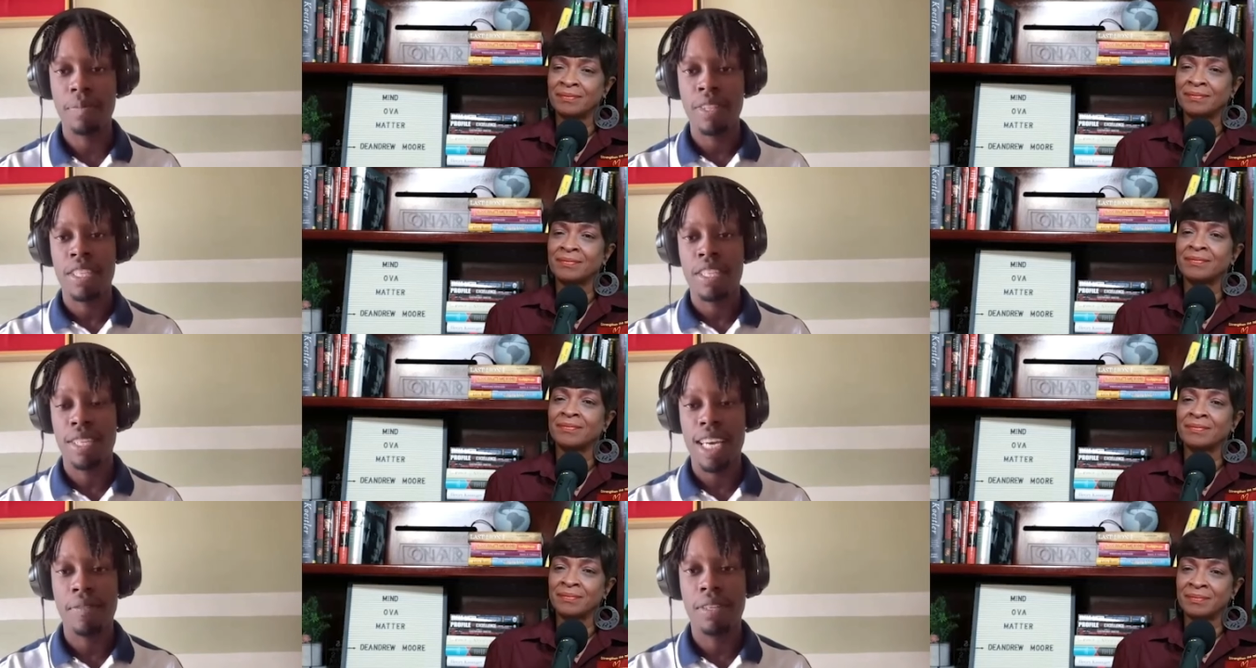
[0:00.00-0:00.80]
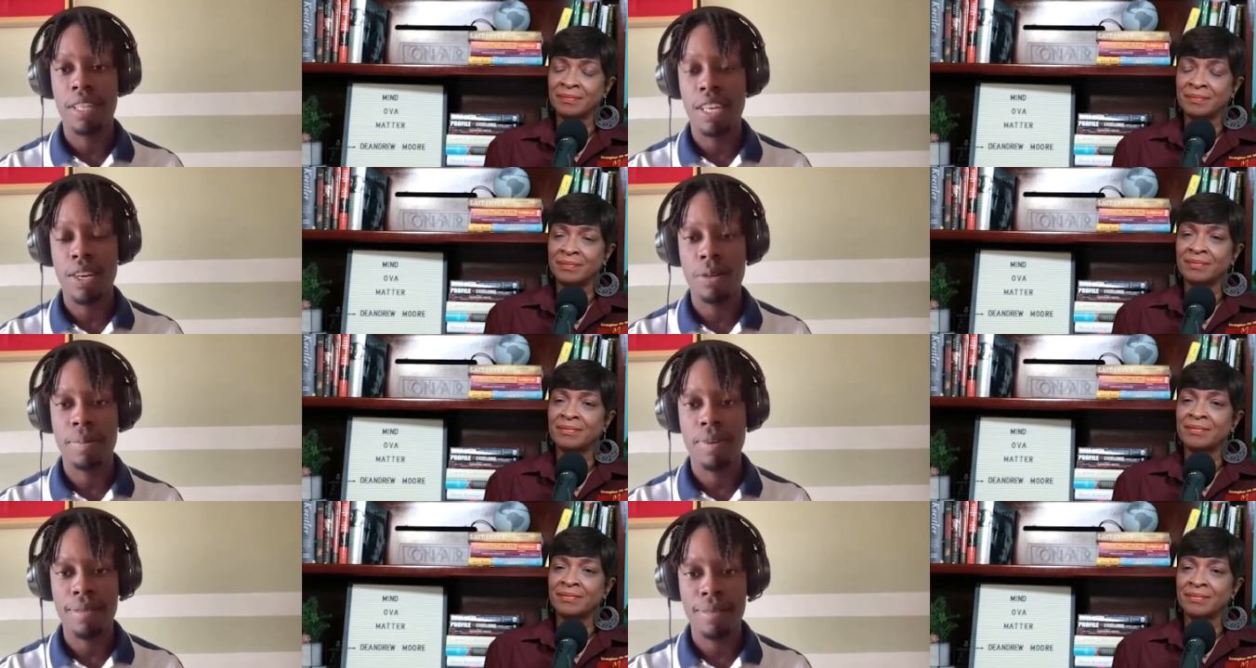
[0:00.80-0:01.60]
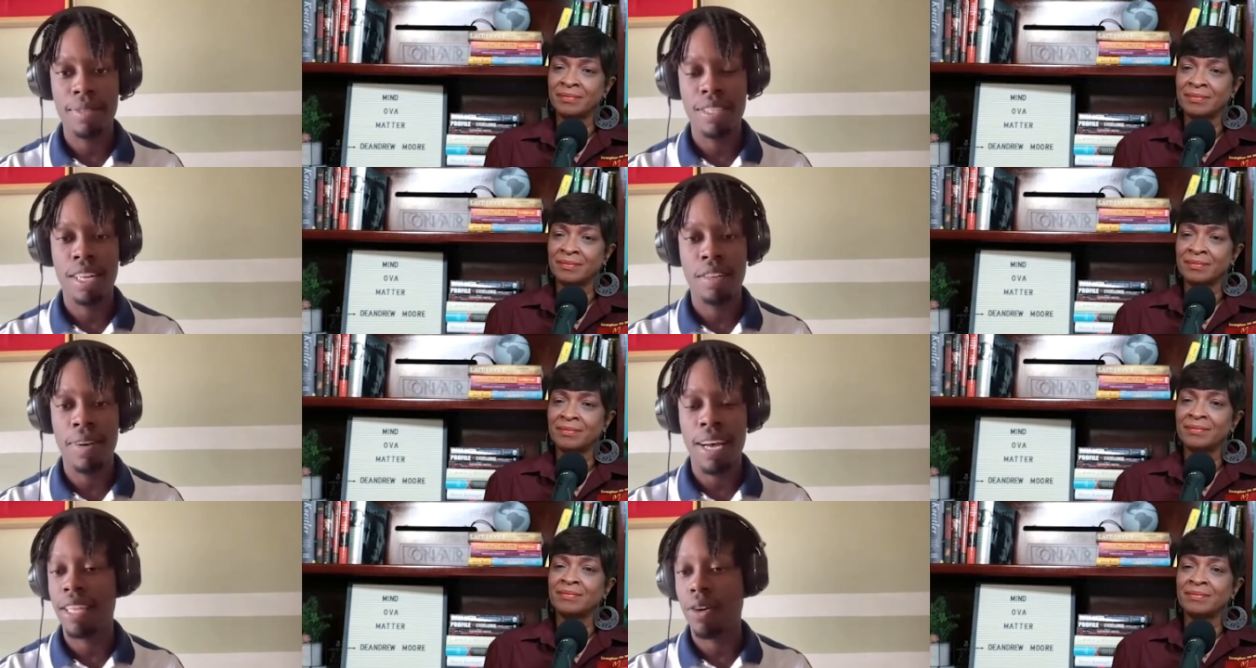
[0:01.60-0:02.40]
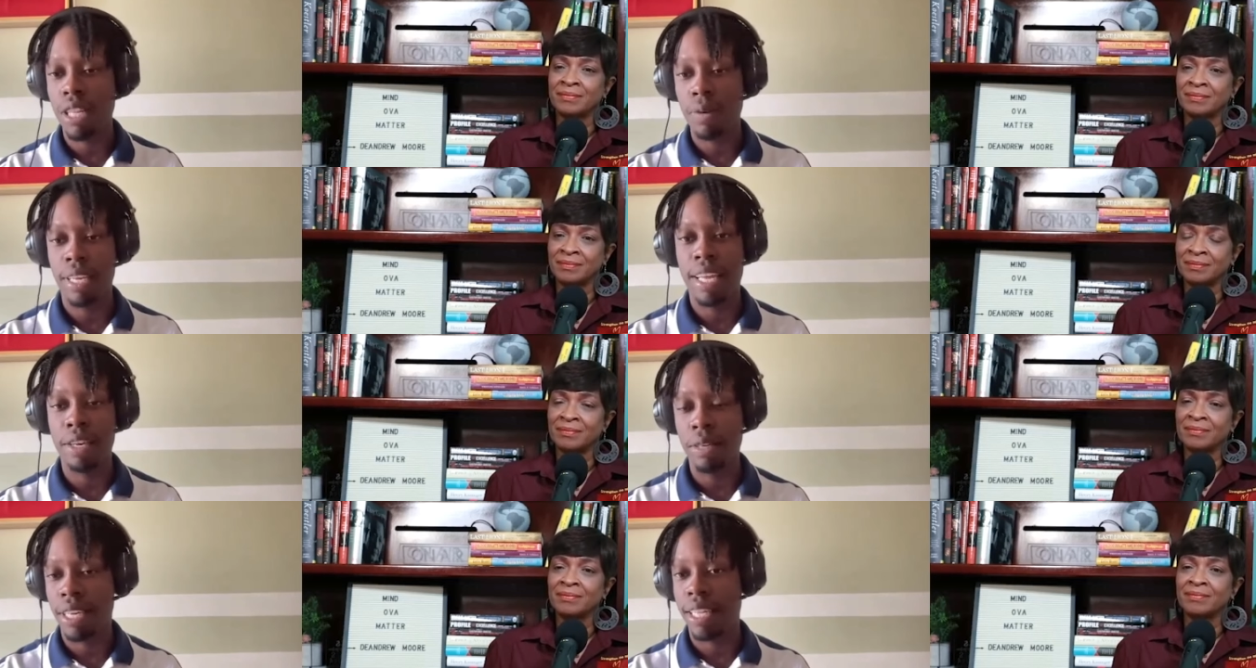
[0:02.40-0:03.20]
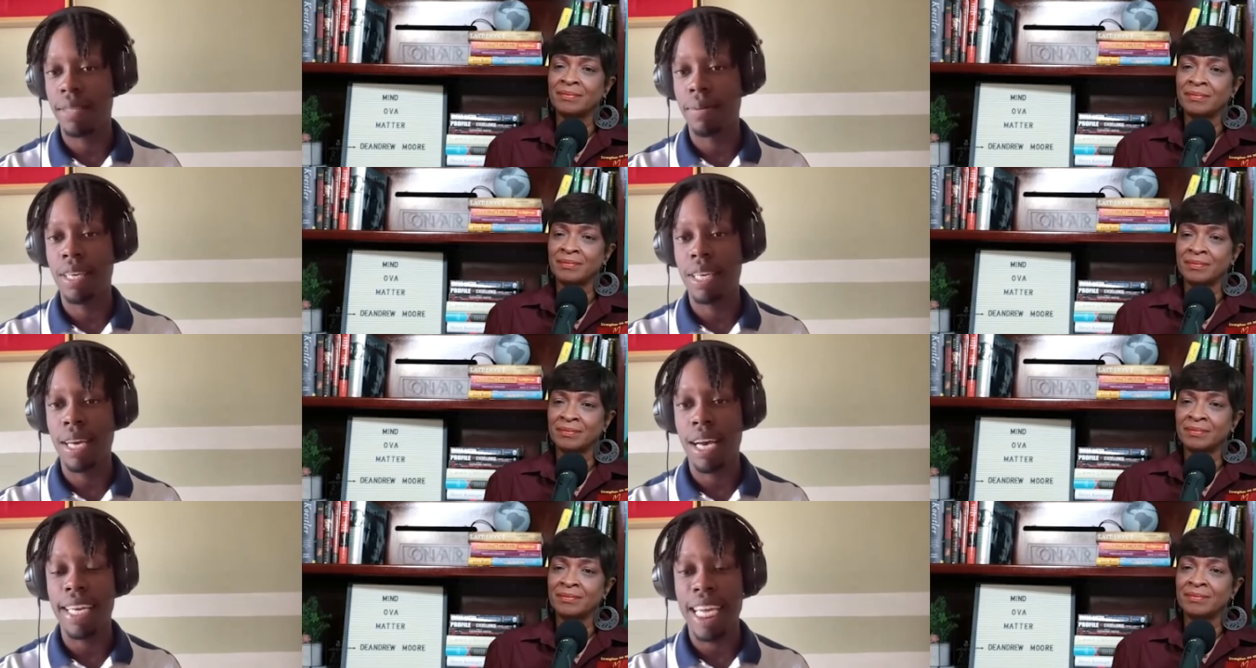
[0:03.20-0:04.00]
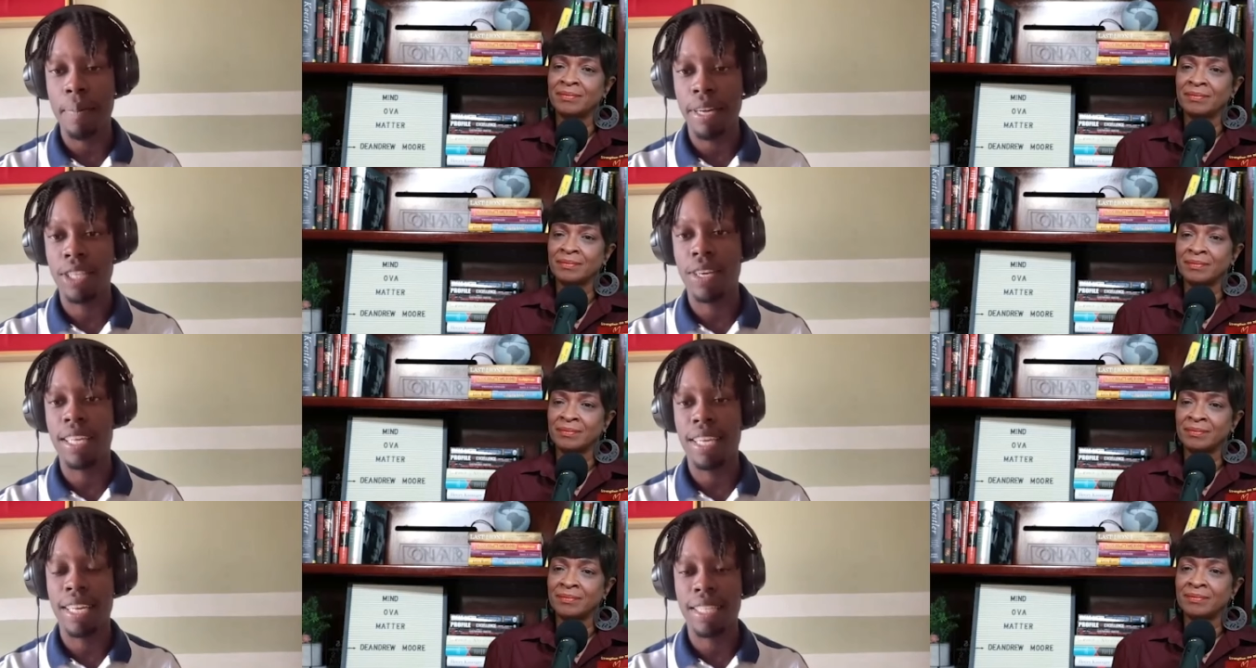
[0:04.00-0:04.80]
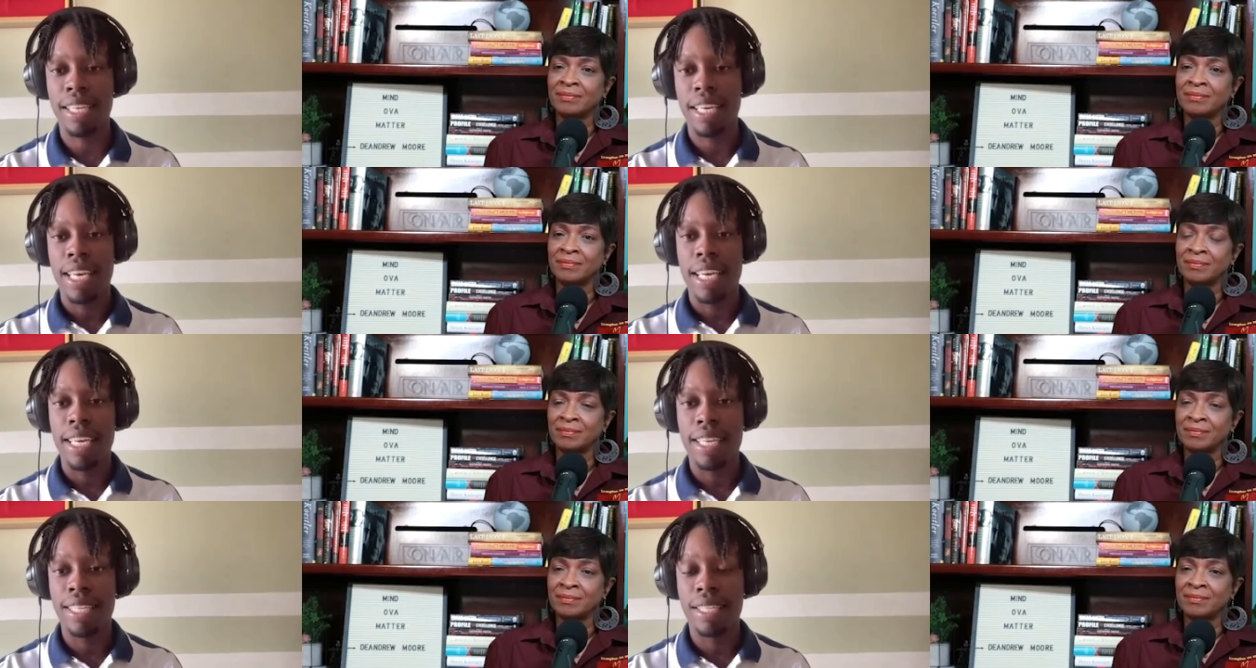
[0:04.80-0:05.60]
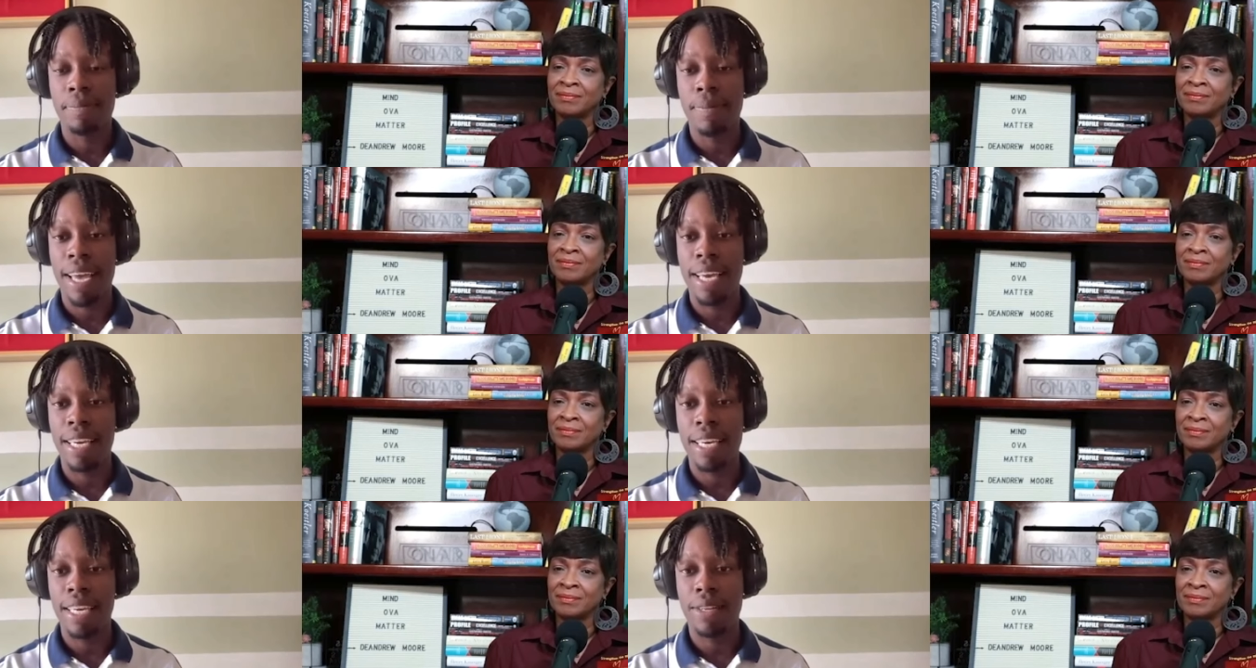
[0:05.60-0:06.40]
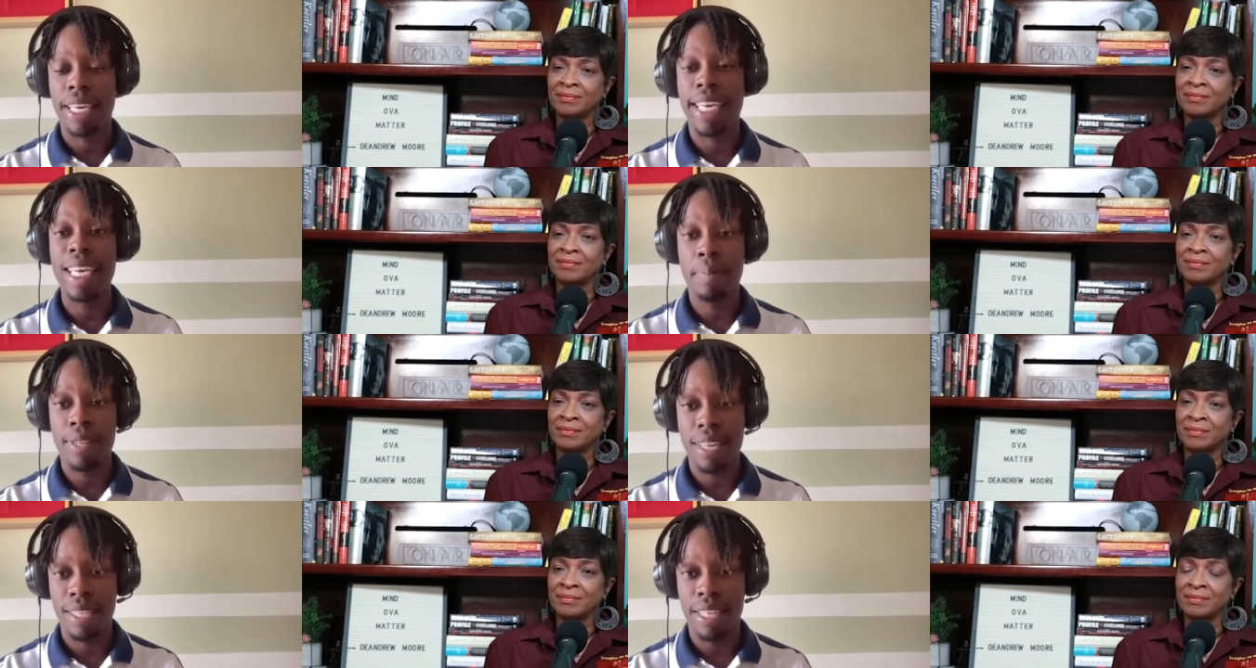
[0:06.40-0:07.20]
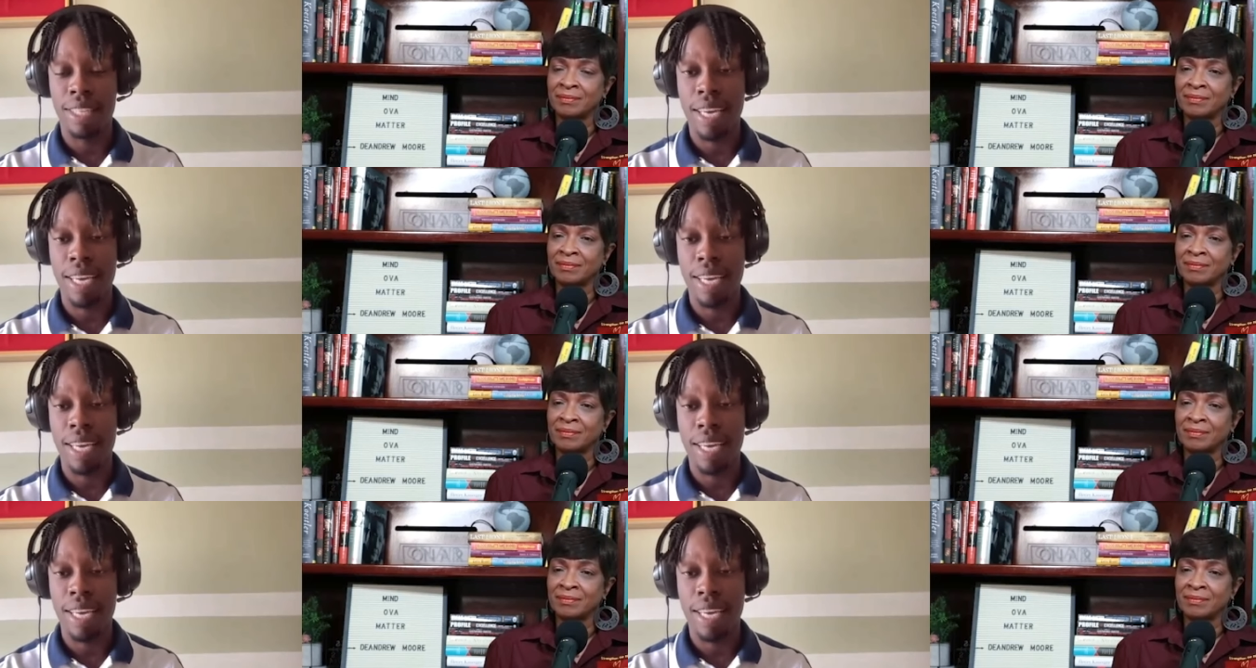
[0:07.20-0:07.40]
Speaker 1: Mm-hmm. you have mm-hmm. to learn how to problem solve, and the only way that you can uh, get better at that is by you know keeping at it.